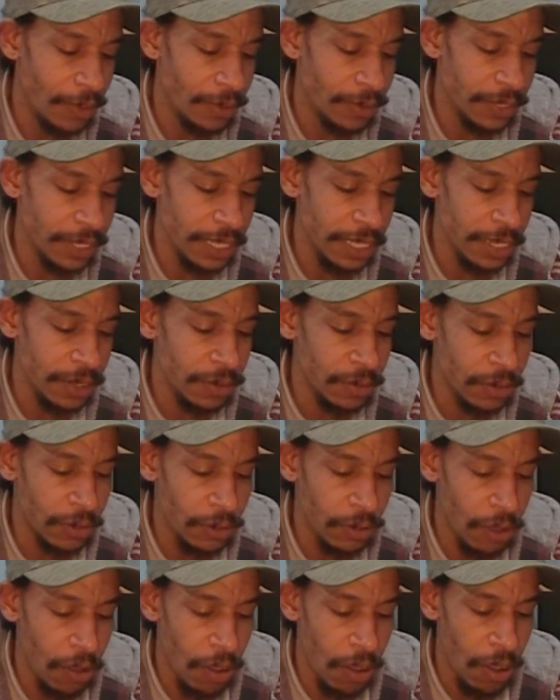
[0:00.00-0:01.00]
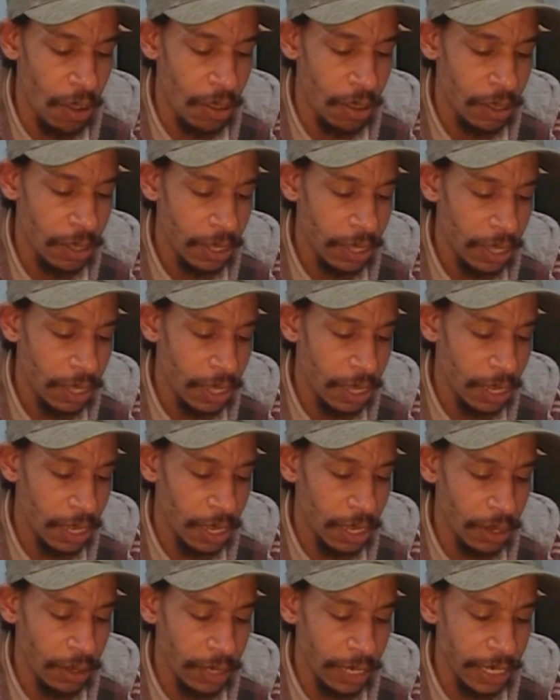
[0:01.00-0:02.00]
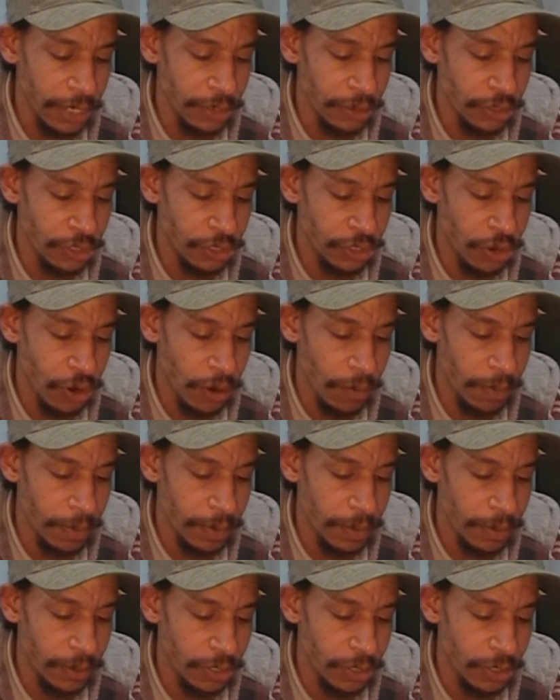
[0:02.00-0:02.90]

those Eagle Claw Laser Sharp